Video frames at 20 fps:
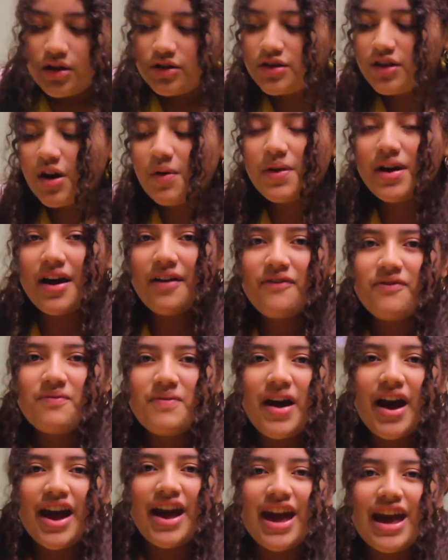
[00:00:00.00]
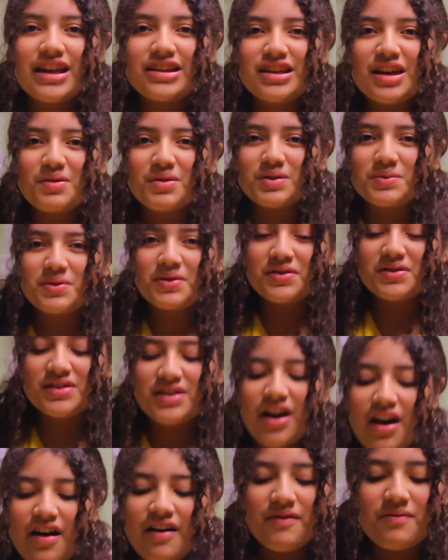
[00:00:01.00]
So now we have my 8 tablespoons
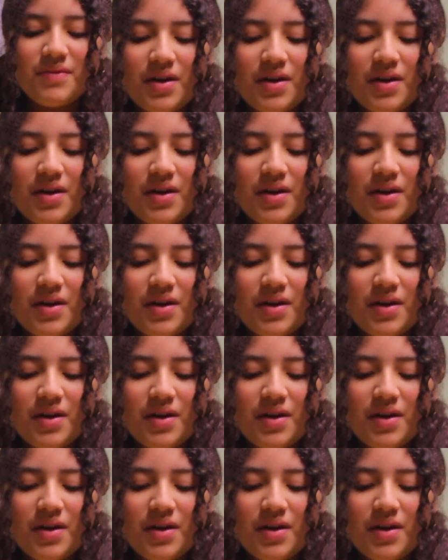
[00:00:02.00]
of